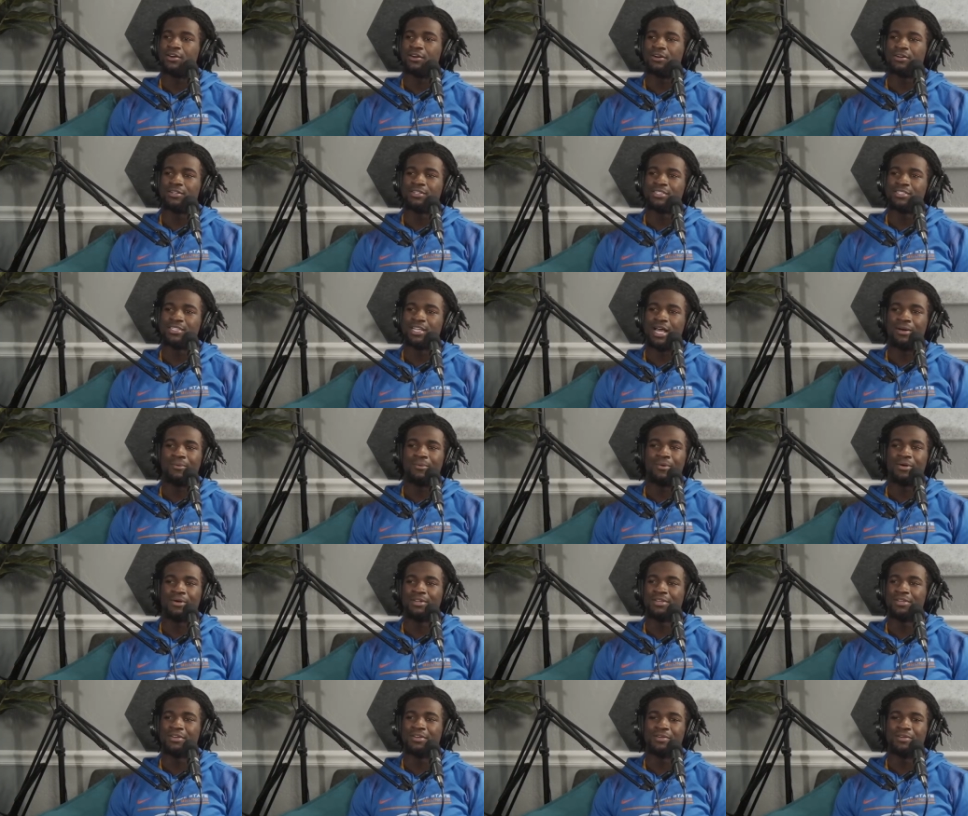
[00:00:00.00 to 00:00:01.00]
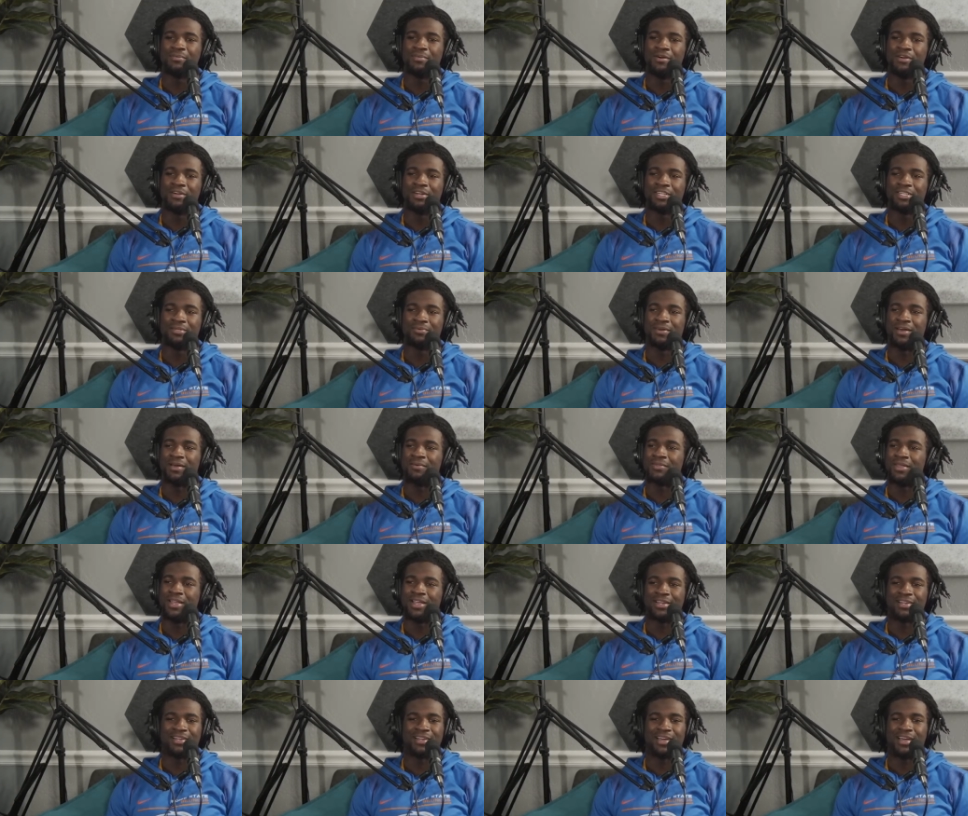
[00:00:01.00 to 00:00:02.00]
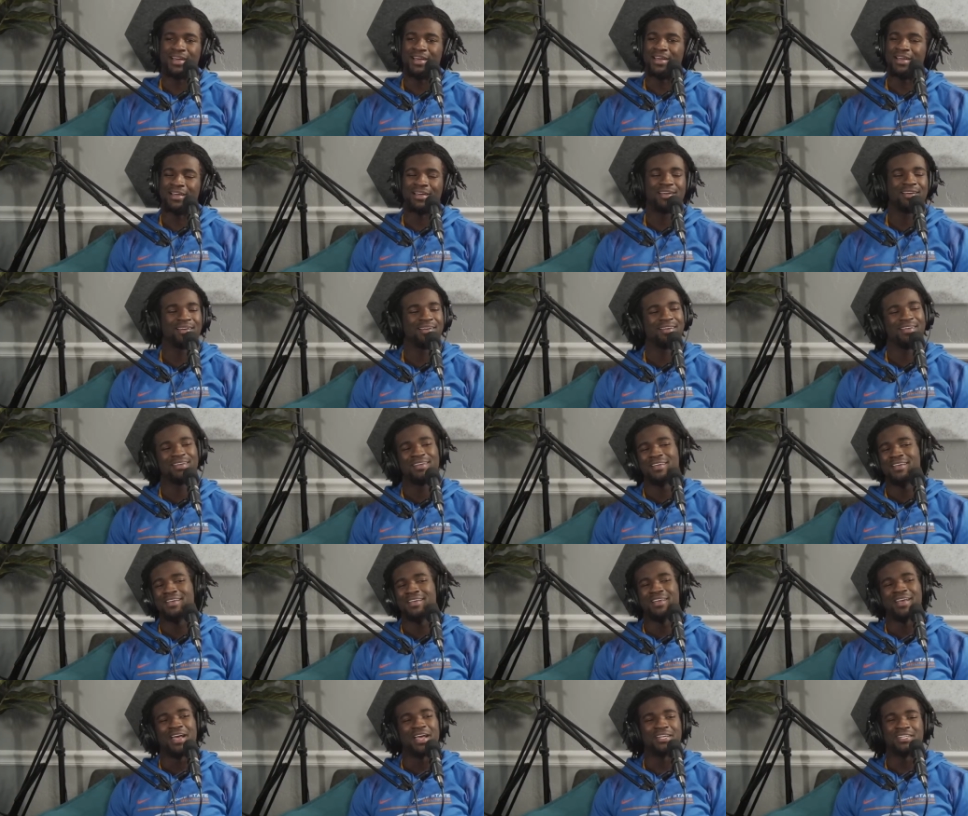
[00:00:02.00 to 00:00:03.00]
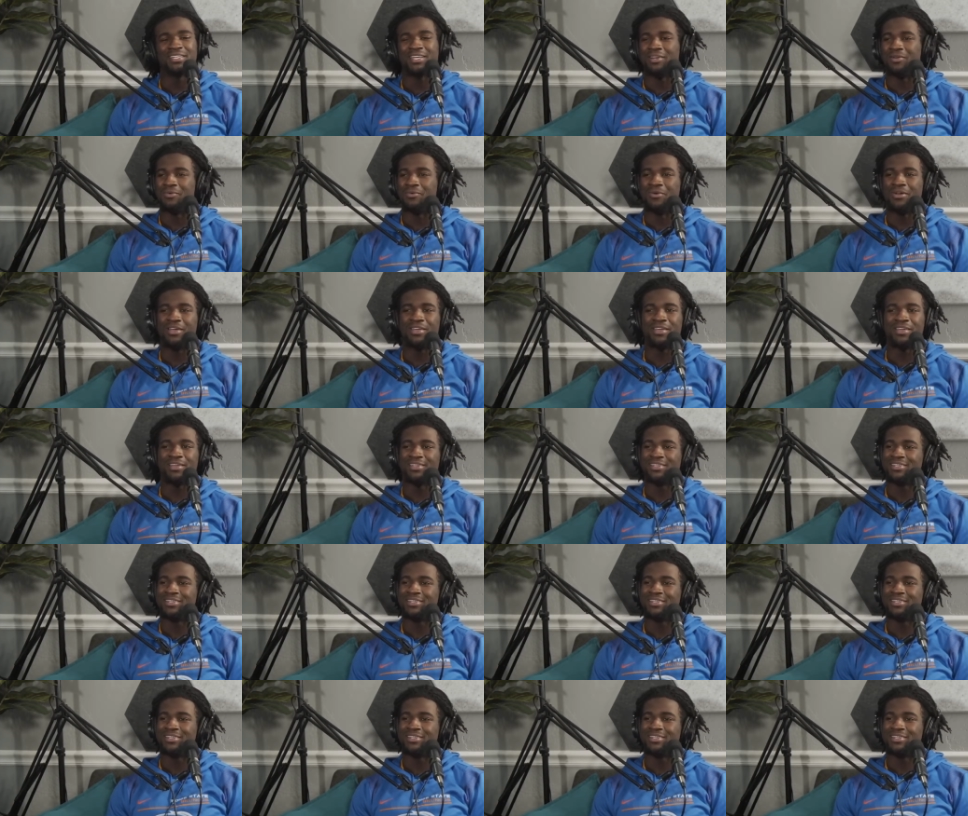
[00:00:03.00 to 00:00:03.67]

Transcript: it all the time. I want to go to Bogus, but I'm like, nah. I just gotta wait.